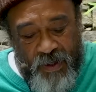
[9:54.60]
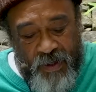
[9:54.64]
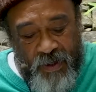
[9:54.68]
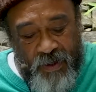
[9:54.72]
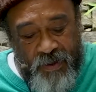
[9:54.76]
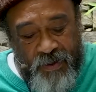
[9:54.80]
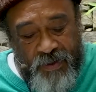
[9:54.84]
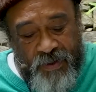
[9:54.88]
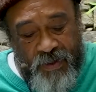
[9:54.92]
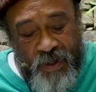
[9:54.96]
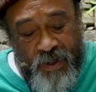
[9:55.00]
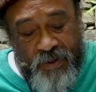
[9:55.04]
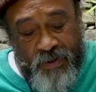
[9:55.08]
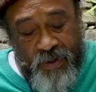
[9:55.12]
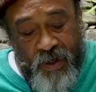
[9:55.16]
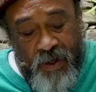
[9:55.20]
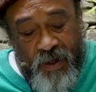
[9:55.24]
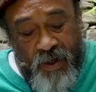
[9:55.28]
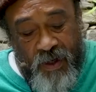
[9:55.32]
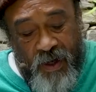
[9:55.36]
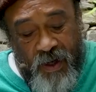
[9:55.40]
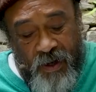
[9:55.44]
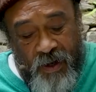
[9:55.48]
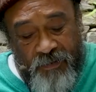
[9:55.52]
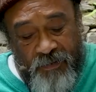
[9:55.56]
says,
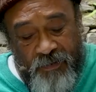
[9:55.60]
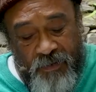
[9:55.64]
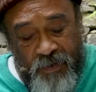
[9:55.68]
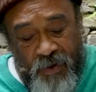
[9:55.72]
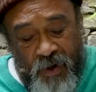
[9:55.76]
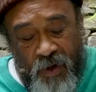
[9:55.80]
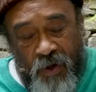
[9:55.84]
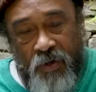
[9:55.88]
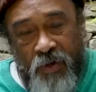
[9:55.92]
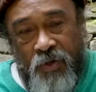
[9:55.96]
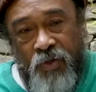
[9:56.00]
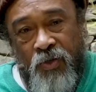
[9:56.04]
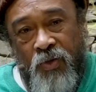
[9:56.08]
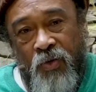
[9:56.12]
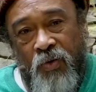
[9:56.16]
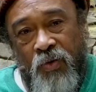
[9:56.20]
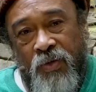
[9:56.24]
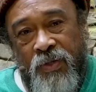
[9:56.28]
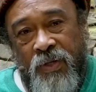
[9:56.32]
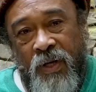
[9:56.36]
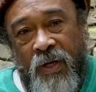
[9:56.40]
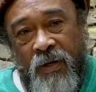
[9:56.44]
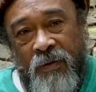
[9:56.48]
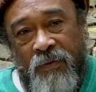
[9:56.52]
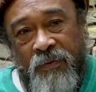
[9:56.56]
Love your true
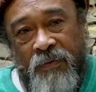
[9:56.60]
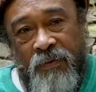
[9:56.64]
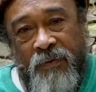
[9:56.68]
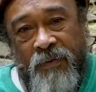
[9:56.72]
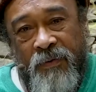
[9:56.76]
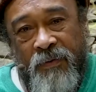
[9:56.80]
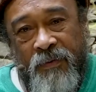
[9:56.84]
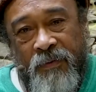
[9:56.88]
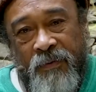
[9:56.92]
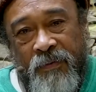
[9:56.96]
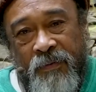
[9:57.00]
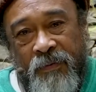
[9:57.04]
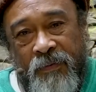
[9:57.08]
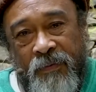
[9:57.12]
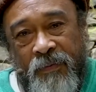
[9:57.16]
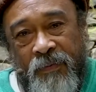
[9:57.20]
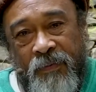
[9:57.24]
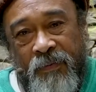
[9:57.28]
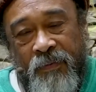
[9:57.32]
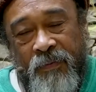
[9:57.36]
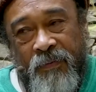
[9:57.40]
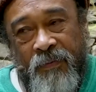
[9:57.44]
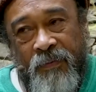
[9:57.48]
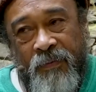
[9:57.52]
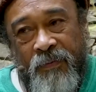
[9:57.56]
self.
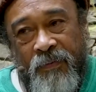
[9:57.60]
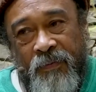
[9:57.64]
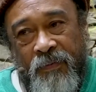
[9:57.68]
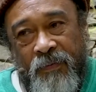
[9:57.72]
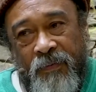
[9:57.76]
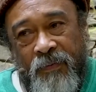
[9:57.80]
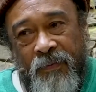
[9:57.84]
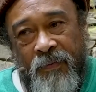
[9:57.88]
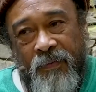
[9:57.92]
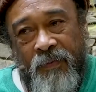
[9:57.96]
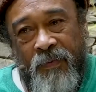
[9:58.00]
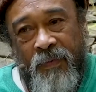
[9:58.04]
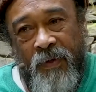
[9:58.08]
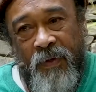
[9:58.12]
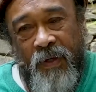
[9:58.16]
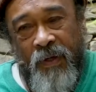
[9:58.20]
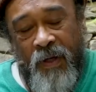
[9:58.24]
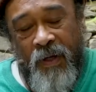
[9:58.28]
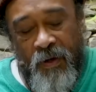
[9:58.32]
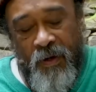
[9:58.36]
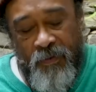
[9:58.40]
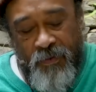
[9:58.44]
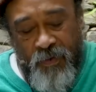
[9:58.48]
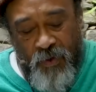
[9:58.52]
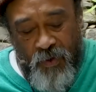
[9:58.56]

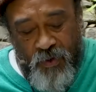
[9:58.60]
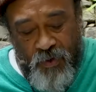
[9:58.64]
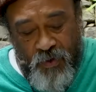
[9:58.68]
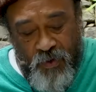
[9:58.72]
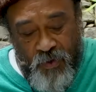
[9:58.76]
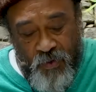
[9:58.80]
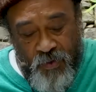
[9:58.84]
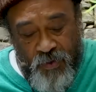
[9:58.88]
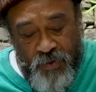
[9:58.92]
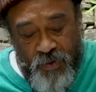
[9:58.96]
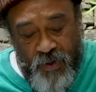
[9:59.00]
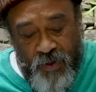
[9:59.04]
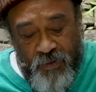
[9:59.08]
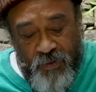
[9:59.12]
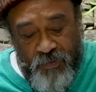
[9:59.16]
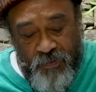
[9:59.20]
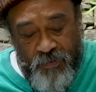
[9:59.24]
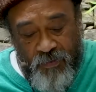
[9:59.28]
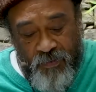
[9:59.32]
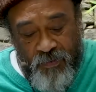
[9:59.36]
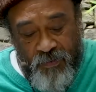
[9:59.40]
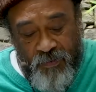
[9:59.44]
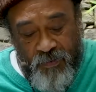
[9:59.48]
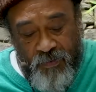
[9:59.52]
Love your true self,